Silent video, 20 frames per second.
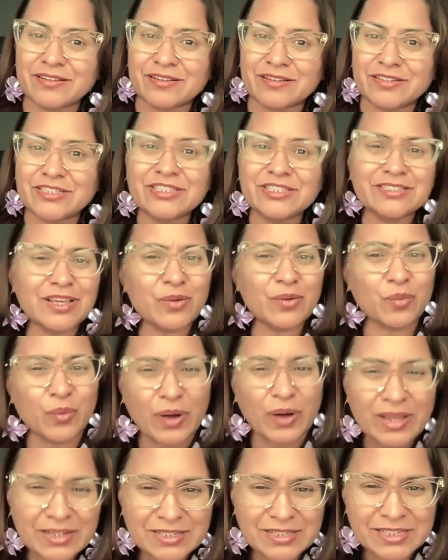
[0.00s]
She said,
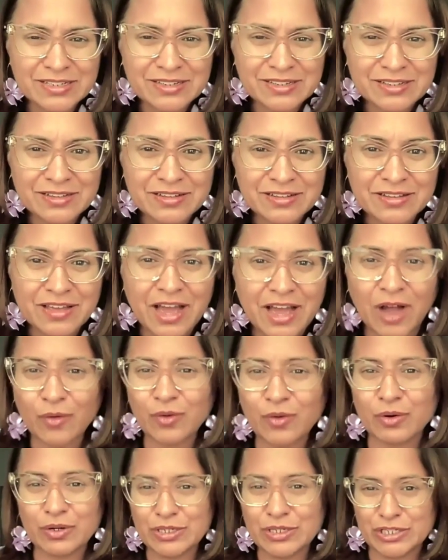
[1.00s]
what? How
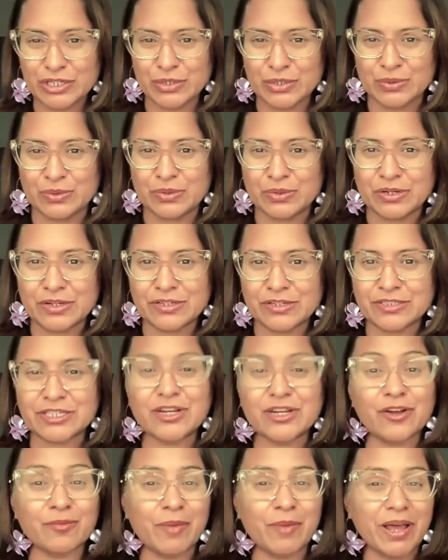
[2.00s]
could you? She
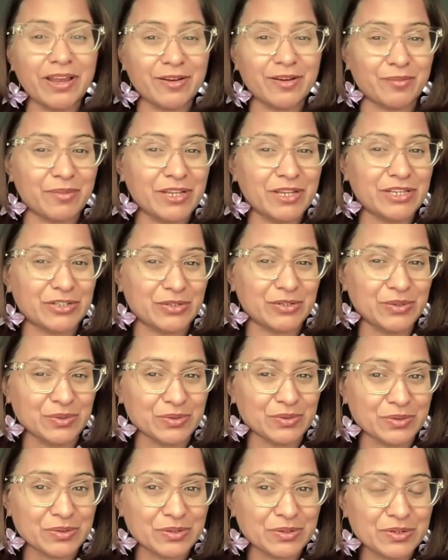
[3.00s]
got mad at me
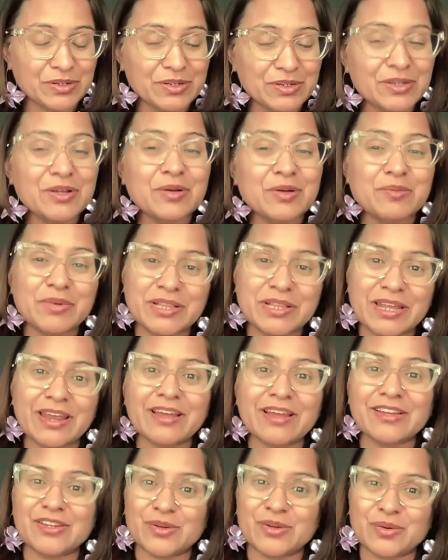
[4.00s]
too. But then
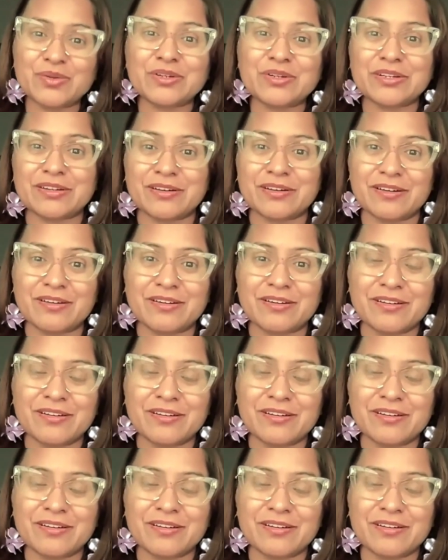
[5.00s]
I told her